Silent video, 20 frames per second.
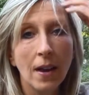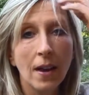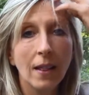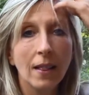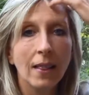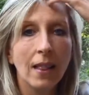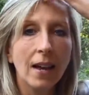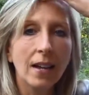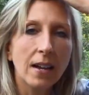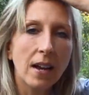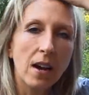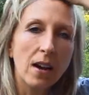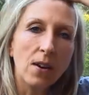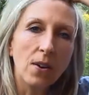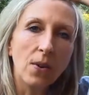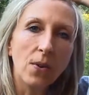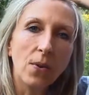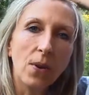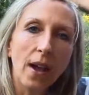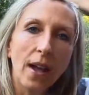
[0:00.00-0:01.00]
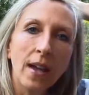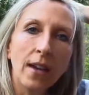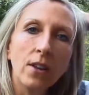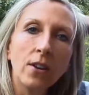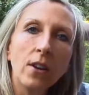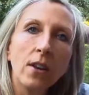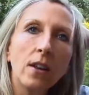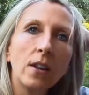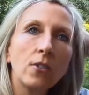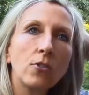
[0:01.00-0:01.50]
let go
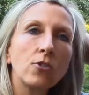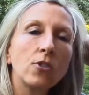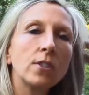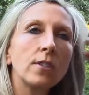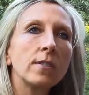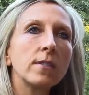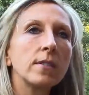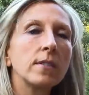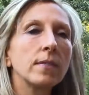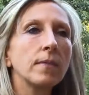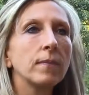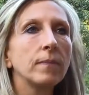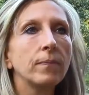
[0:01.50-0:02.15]
and just